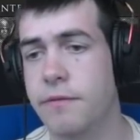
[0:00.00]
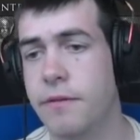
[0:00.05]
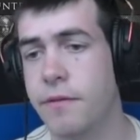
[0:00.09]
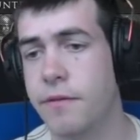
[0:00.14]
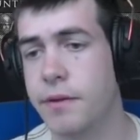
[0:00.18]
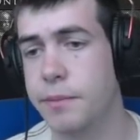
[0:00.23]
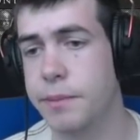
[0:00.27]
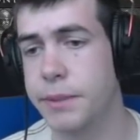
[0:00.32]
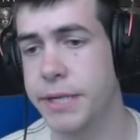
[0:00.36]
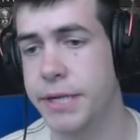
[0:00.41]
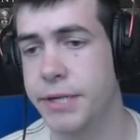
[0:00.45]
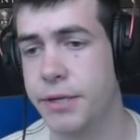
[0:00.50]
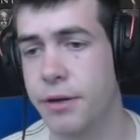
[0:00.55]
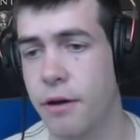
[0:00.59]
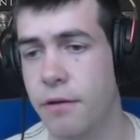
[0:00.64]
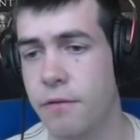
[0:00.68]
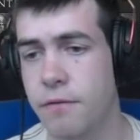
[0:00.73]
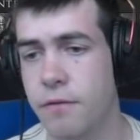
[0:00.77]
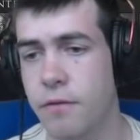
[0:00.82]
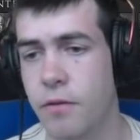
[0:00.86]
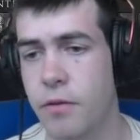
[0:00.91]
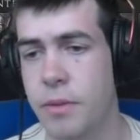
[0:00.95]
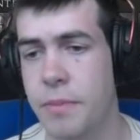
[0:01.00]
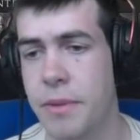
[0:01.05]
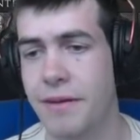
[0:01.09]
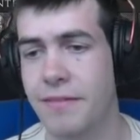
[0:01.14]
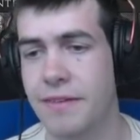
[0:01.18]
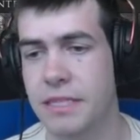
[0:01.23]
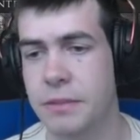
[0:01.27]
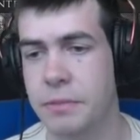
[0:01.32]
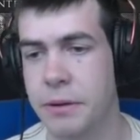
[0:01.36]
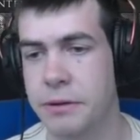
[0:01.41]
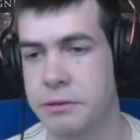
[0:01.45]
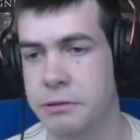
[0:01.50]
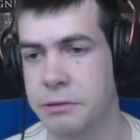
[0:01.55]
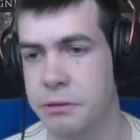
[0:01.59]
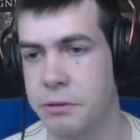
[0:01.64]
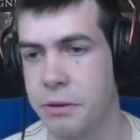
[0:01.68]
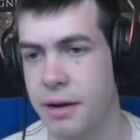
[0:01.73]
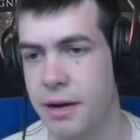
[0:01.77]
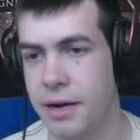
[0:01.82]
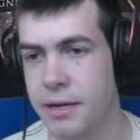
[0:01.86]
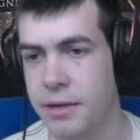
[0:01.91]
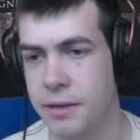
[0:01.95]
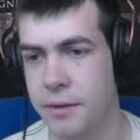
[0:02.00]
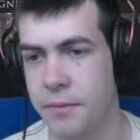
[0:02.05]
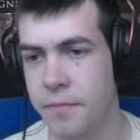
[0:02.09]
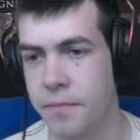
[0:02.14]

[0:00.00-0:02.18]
50% off from the amount of experience required,